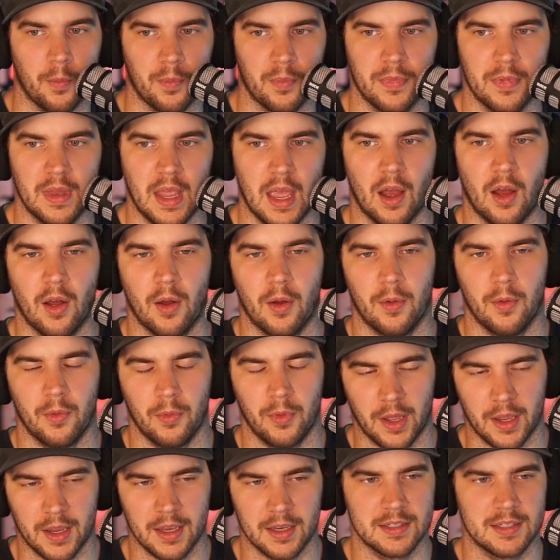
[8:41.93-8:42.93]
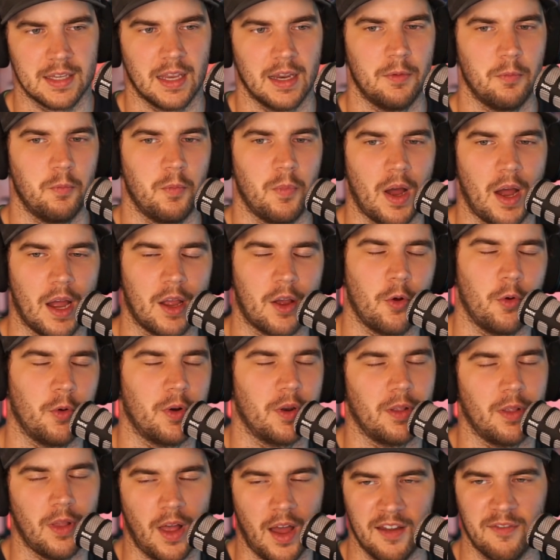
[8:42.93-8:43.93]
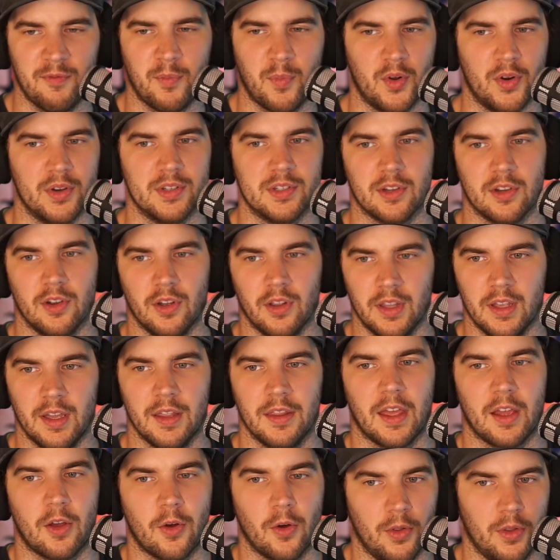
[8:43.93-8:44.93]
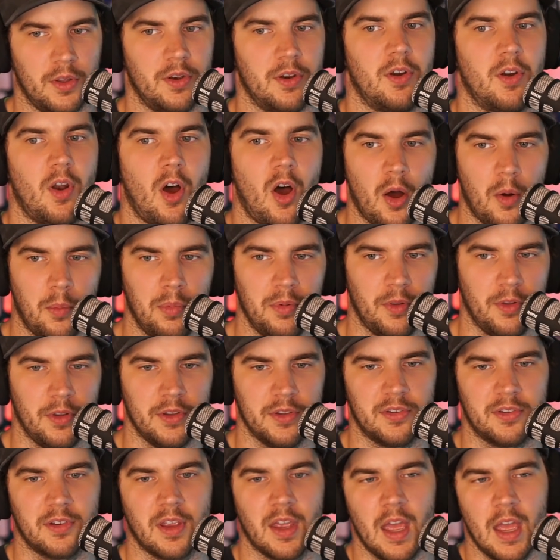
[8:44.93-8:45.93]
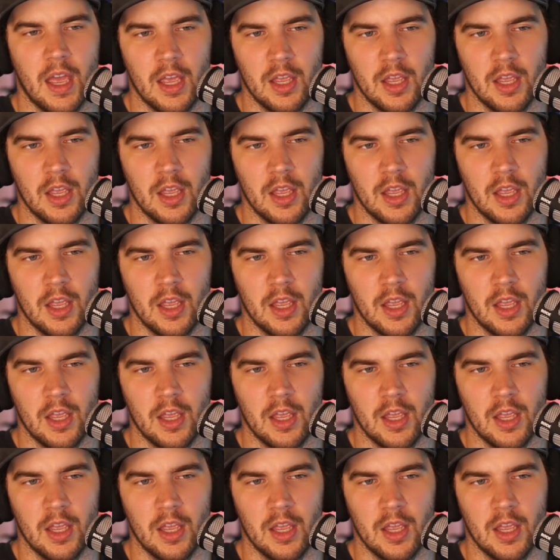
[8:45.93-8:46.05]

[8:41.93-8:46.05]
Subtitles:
Now, like I said, I called it life points earlier. They call it an obelisk.